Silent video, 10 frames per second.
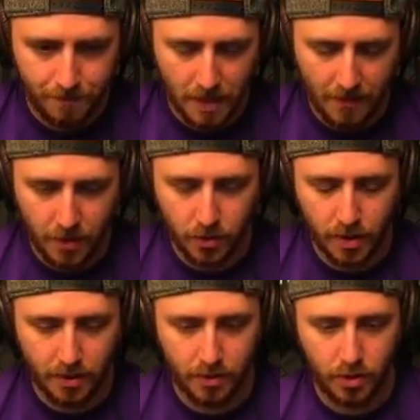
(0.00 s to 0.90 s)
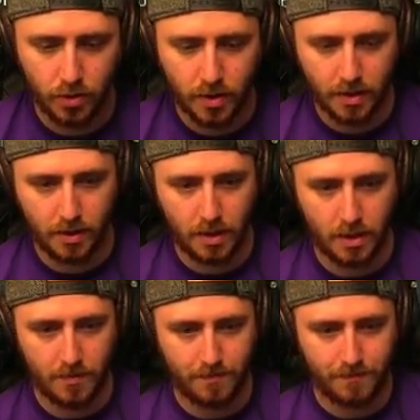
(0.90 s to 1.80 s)
And then you can,
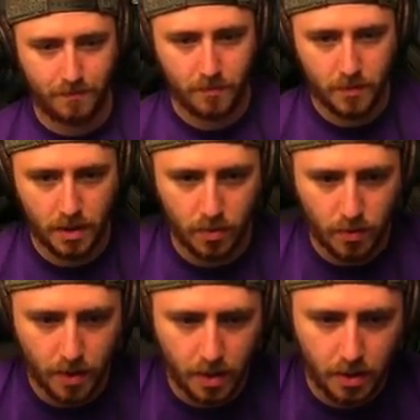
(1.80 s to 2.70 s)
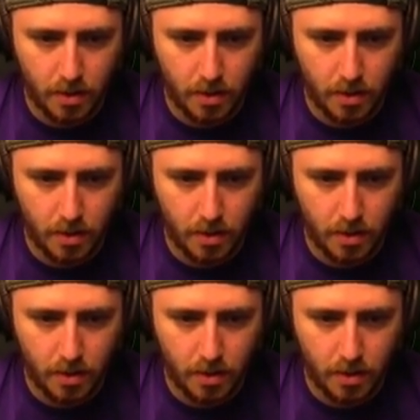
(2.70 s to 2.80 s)
what do I need?